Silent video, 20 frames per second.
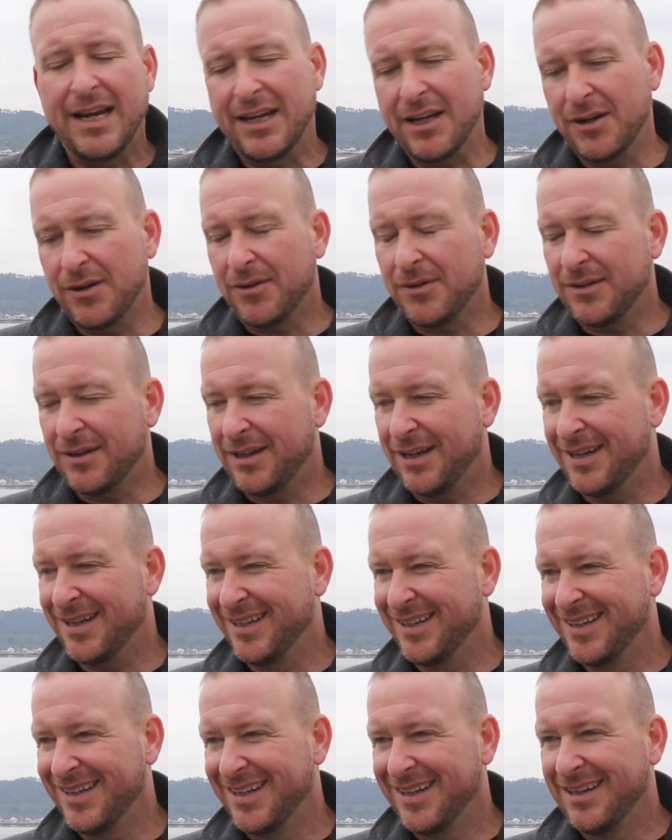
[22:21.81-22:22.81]
You know,
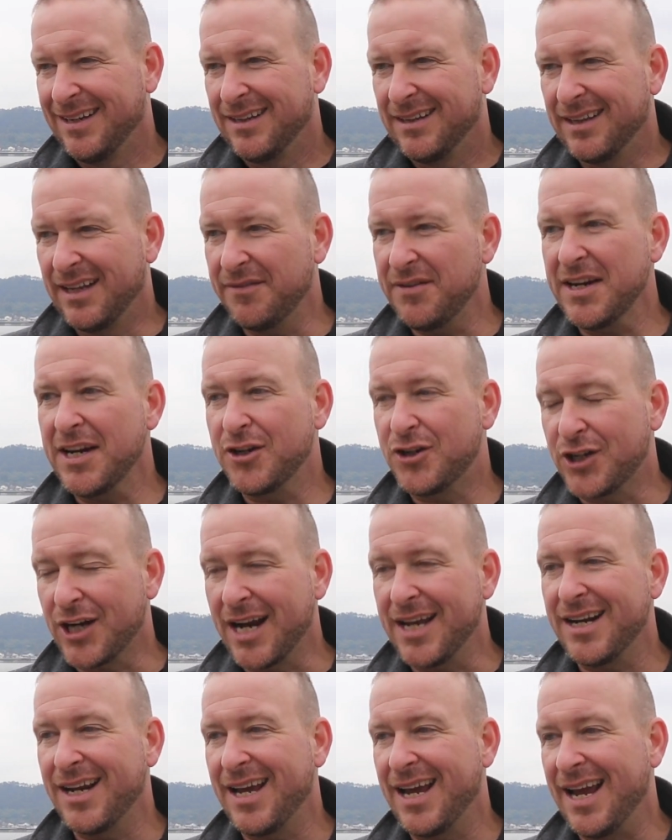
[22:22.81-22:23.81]
living in
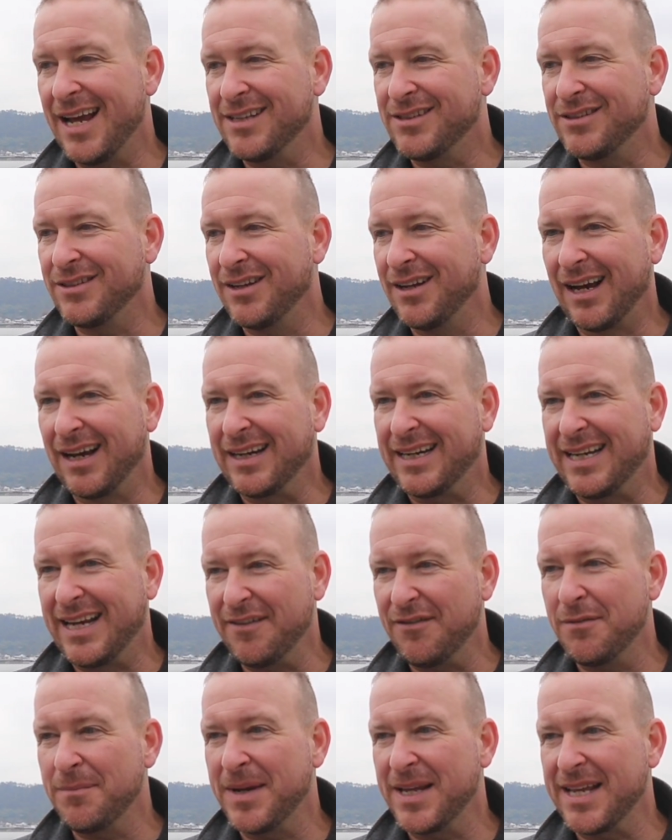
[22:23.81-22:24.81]
China has
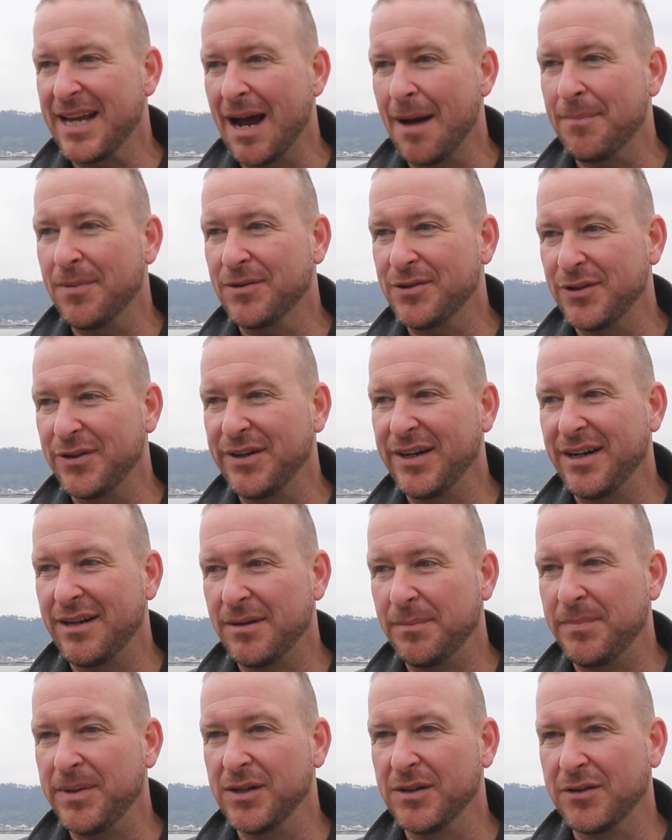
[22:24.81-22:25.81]
given me the opportunity
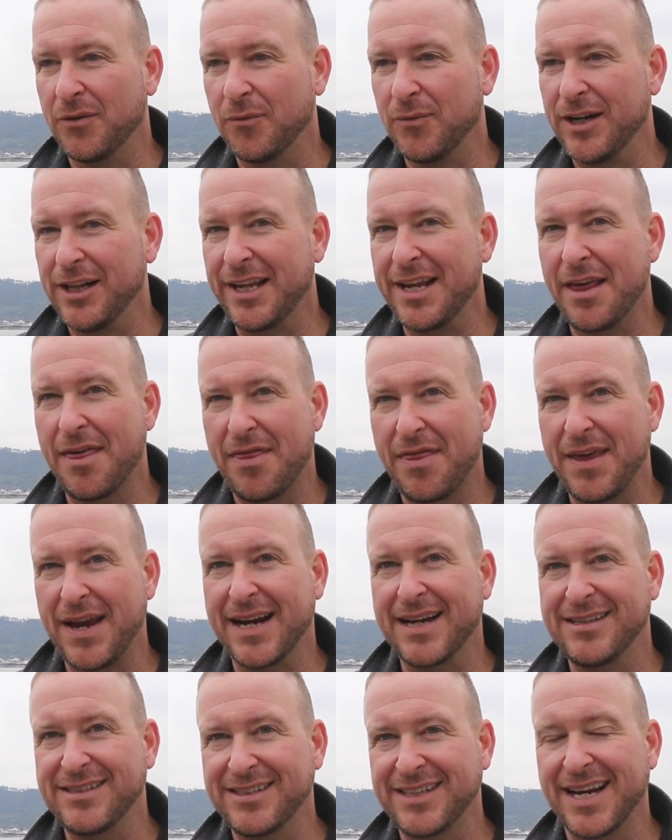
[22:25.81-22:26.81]
to build a really
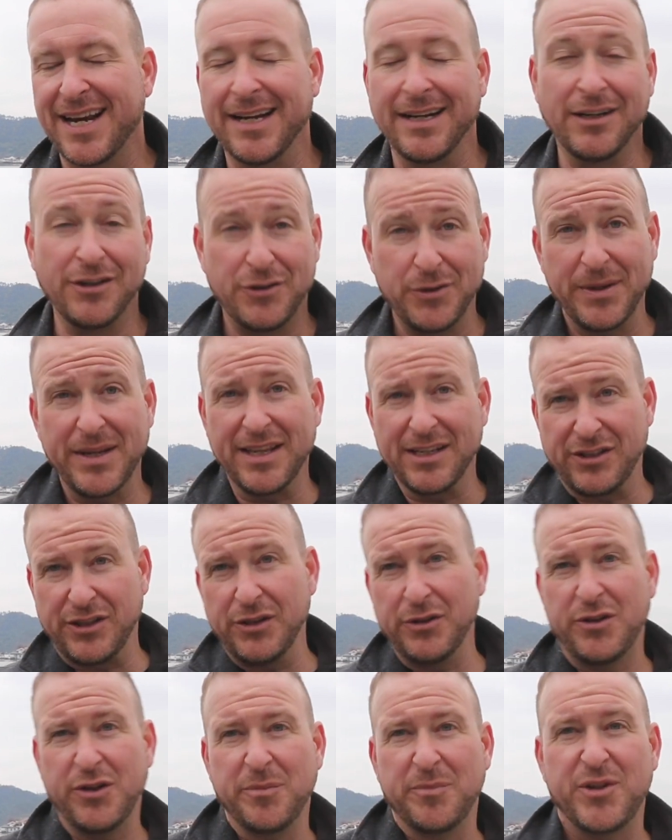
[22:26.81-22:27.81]
thick skin. Doing this
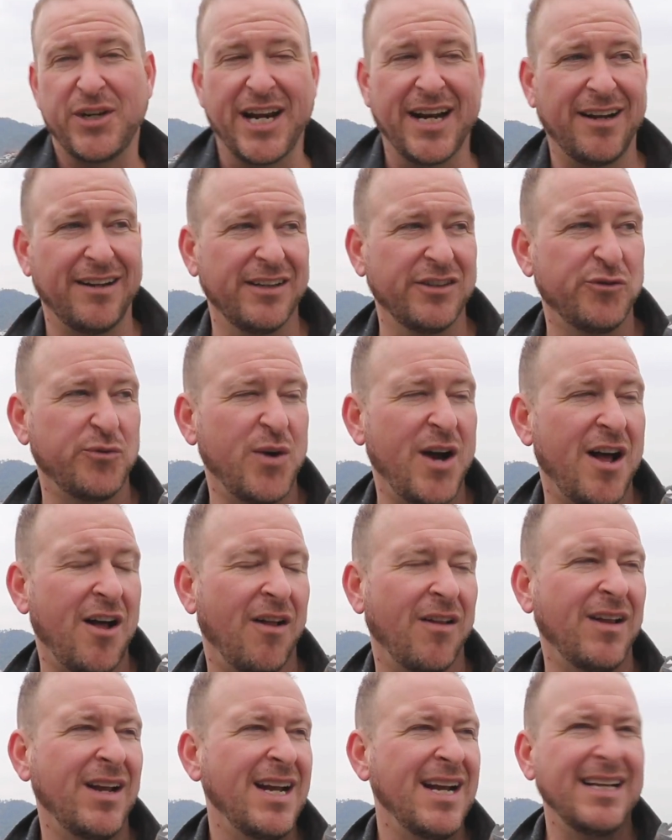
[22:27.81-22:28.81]
YouTube channel as
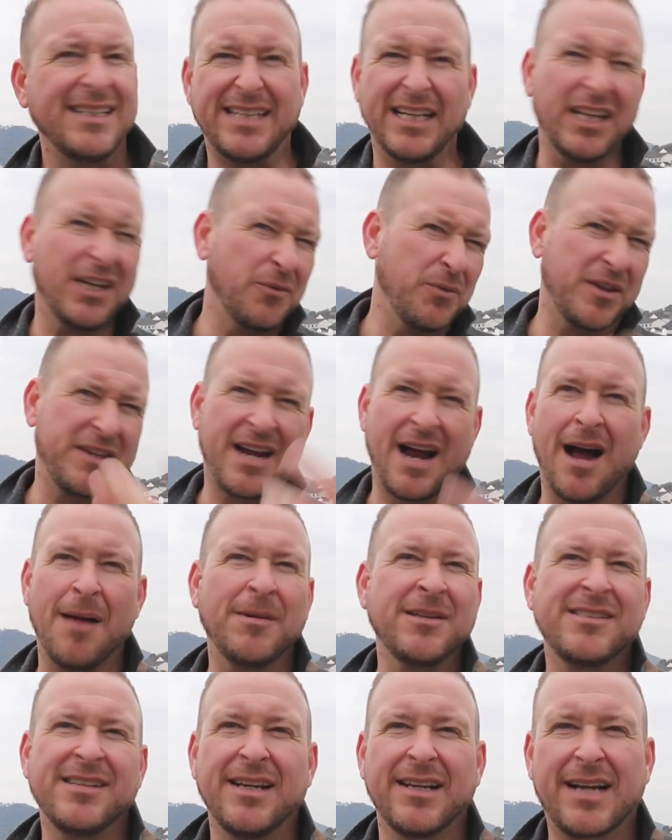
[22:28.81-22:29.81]
well, dealing with
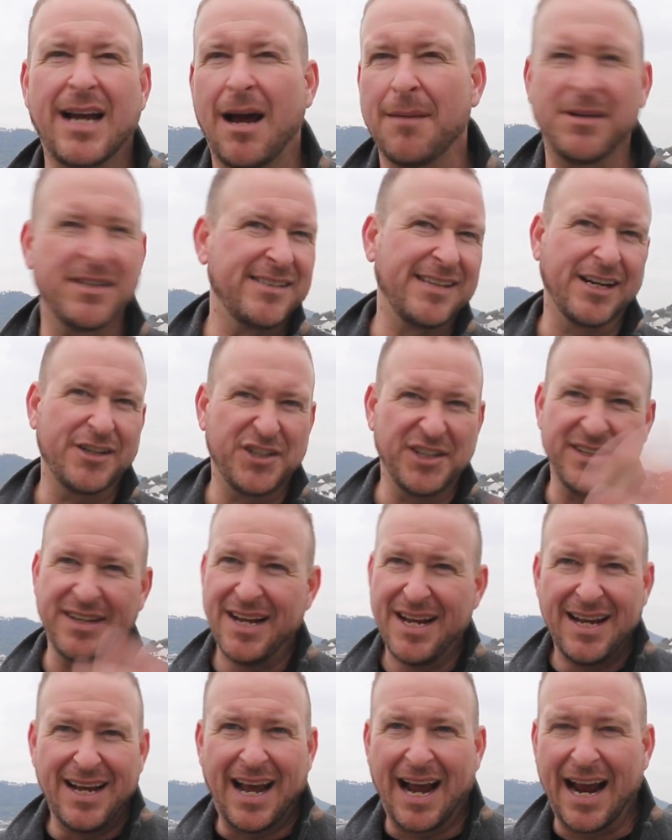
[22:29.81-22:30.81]
comments in the comment section.
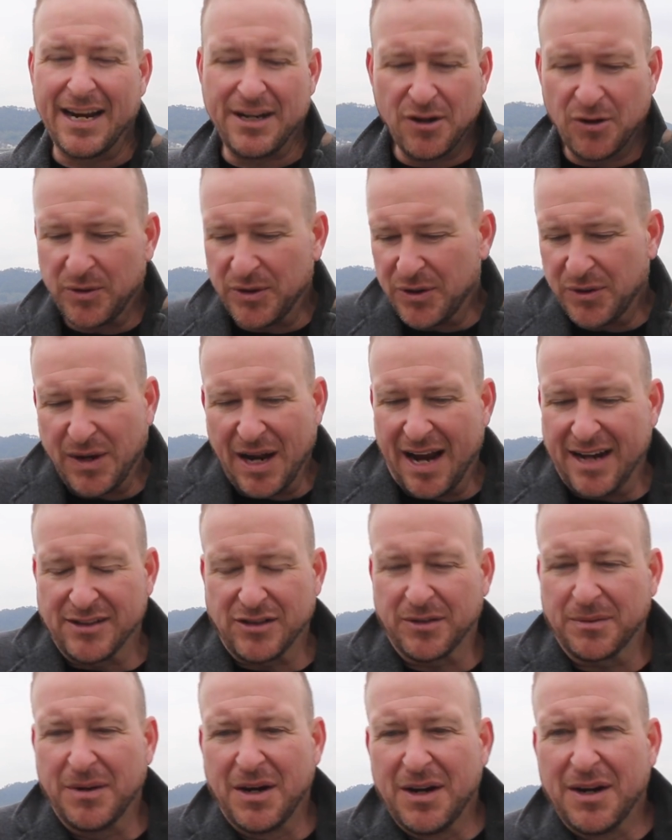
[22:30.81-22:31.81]
I know you
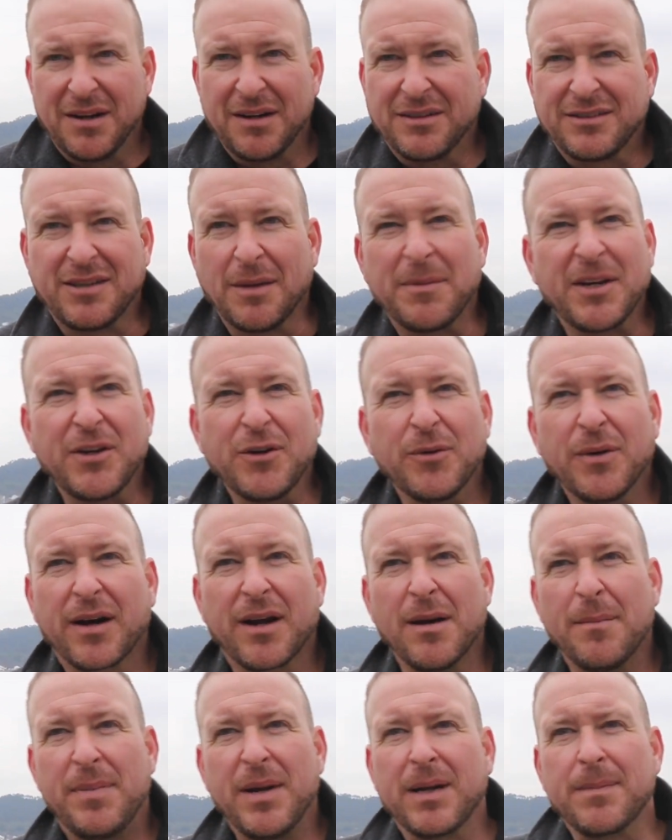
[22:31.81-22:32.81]
guys are, some of you are
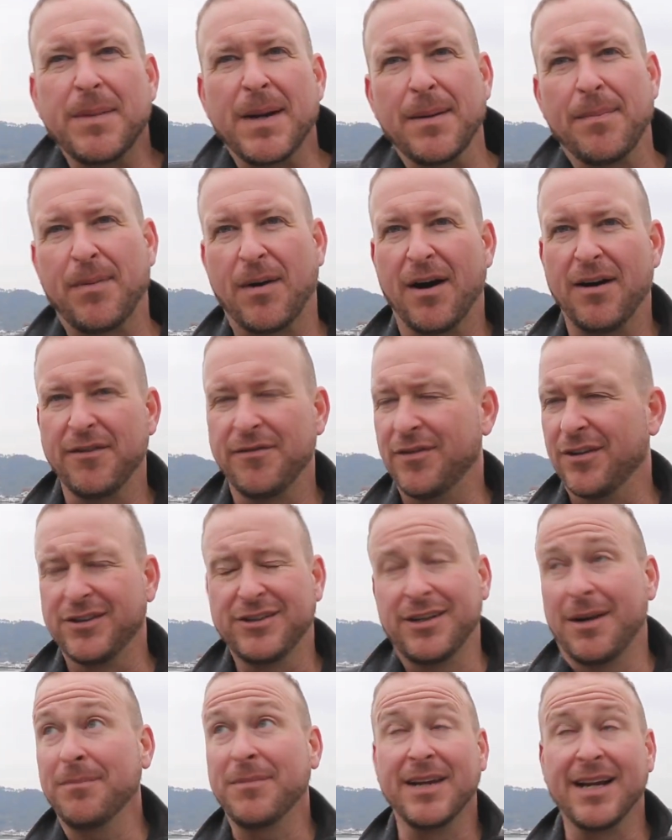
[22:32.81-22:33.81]
gonna pick me apart for
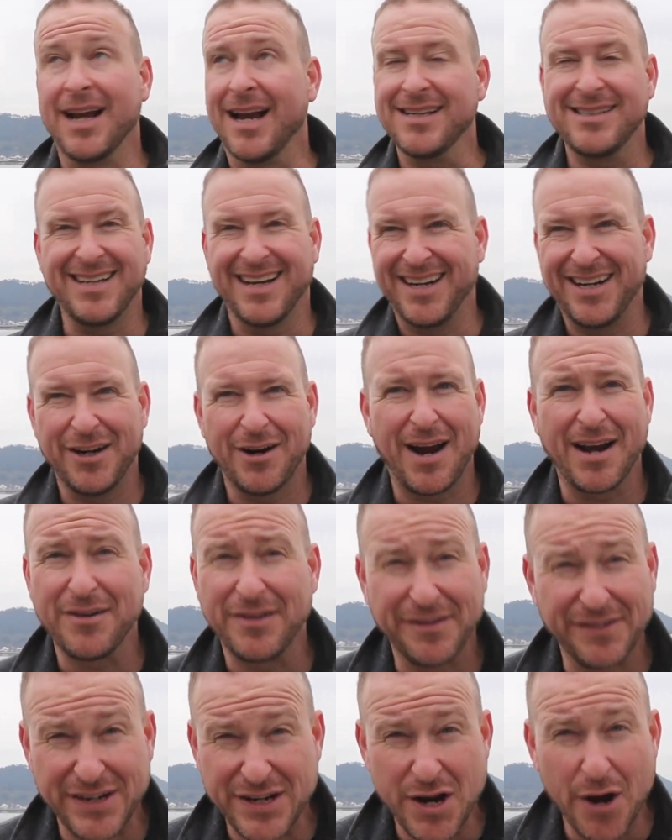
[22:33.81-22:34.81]
something I said here. I
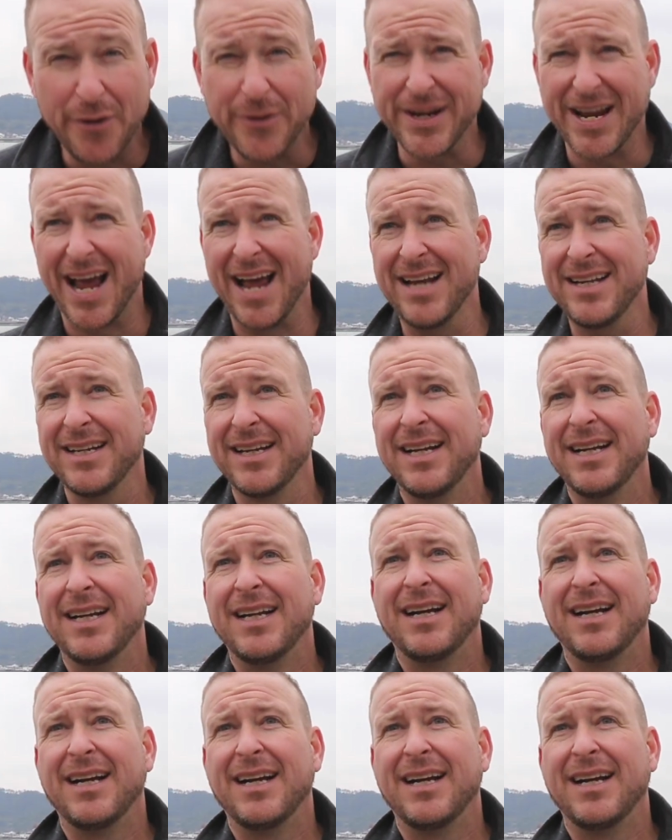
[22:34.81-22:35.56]
don't even know yet.